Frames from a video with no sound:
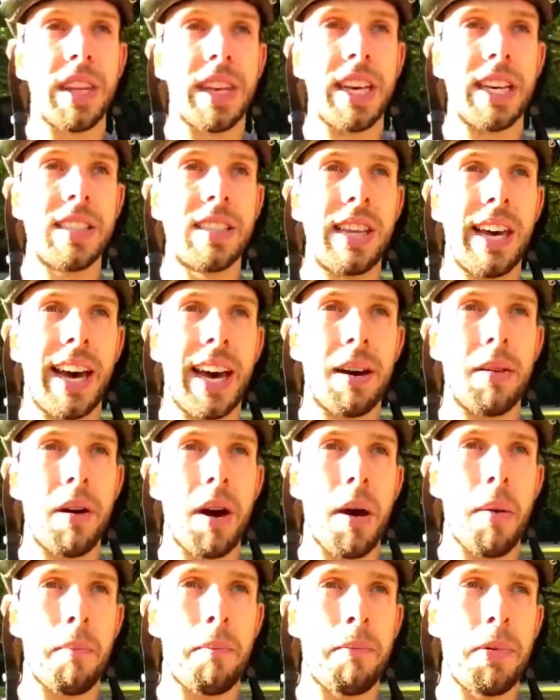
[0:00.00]
is that
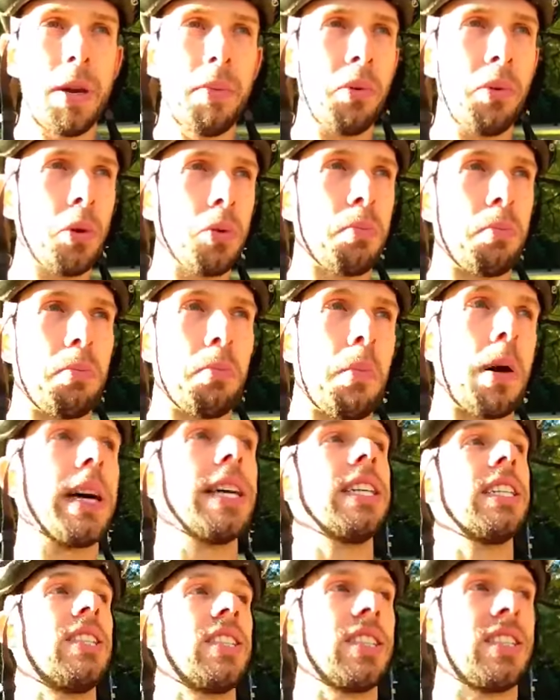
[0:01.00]
people
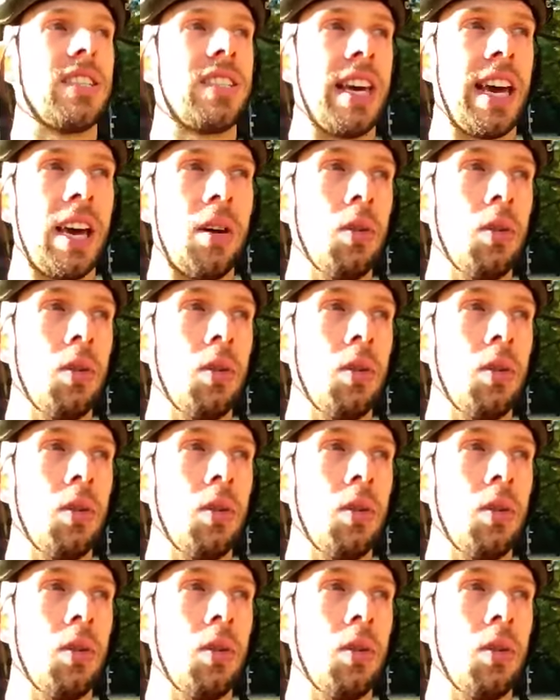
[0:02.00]
might just say,